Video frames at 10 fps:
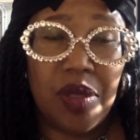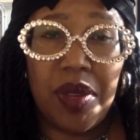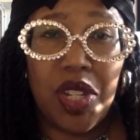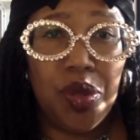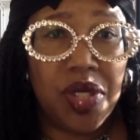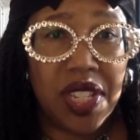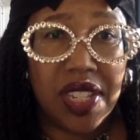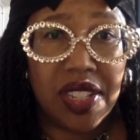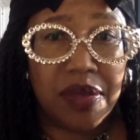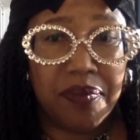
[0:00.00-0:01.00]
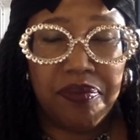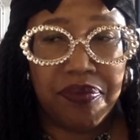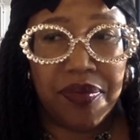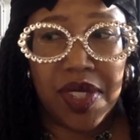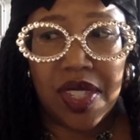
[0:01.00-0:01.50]
I mean, you see some
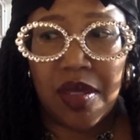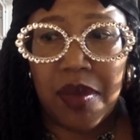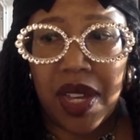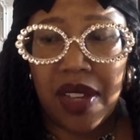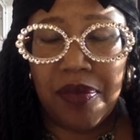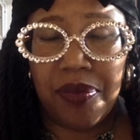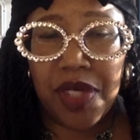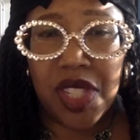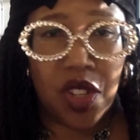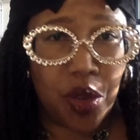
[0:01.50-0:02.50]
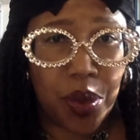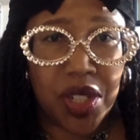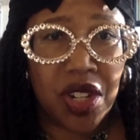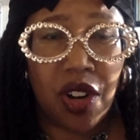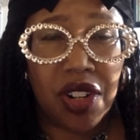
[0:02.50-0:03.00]
silver with
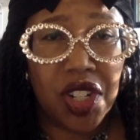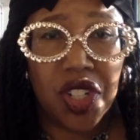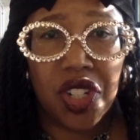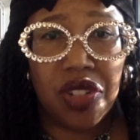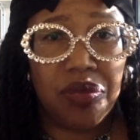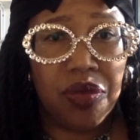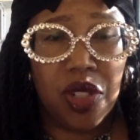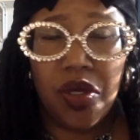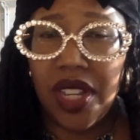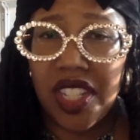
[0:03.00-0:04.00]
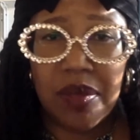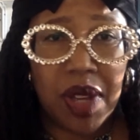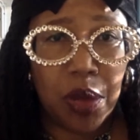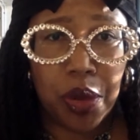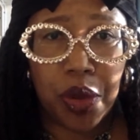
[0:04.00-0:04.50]
tarnish, and you get some
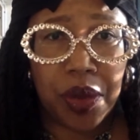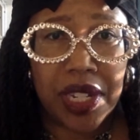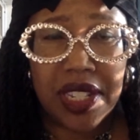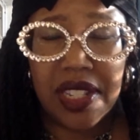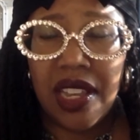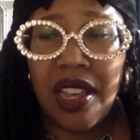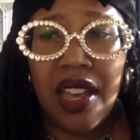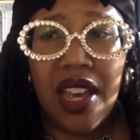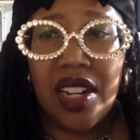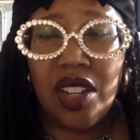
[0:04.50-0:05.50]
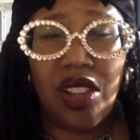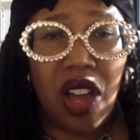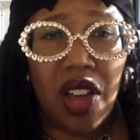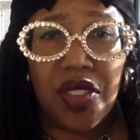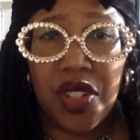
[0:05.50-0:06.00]
elbow grease and a
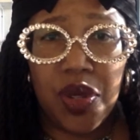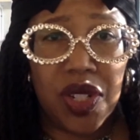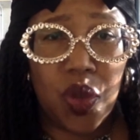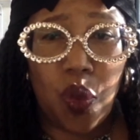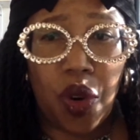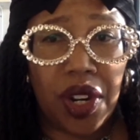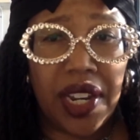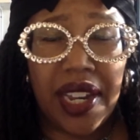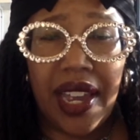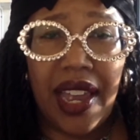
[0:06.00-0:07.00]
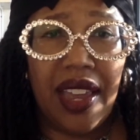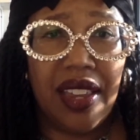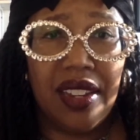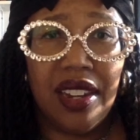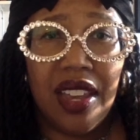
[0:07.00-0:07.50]
cloth, and you get to working,
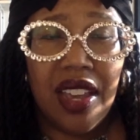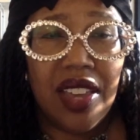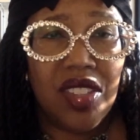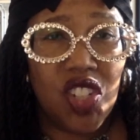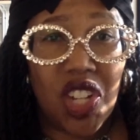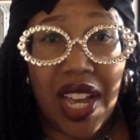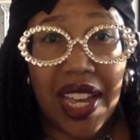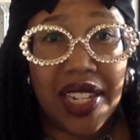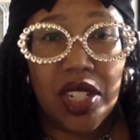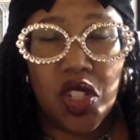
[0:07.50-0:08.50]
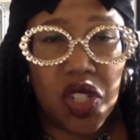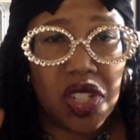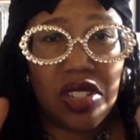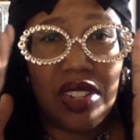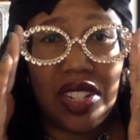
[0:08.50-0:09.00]
and the shine is
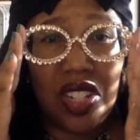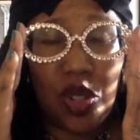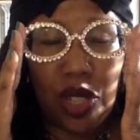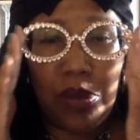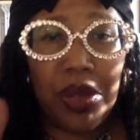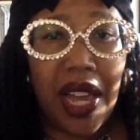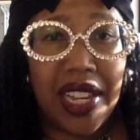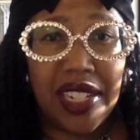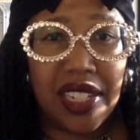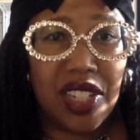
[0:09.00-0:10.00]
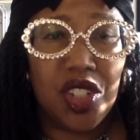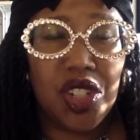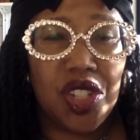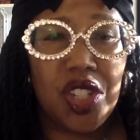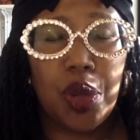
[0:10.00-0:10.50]
just, it's nearly blinding. It's
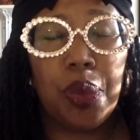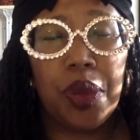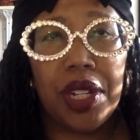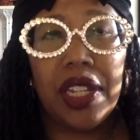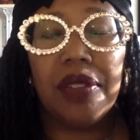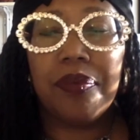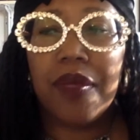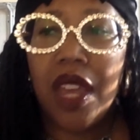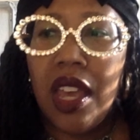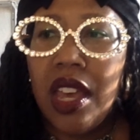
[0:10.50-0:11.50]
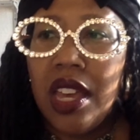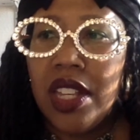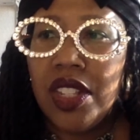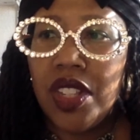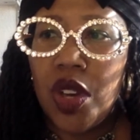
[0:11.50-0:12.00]
just so pretty.
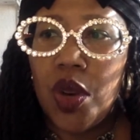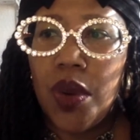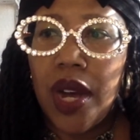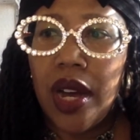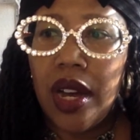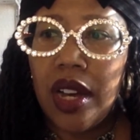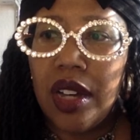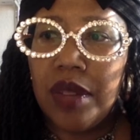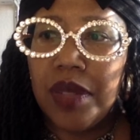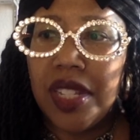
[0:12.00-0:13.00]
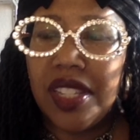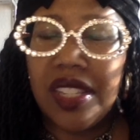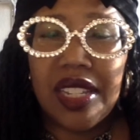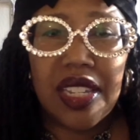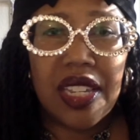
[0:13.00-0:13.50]
So let's
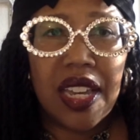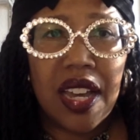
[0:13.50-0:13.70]
see.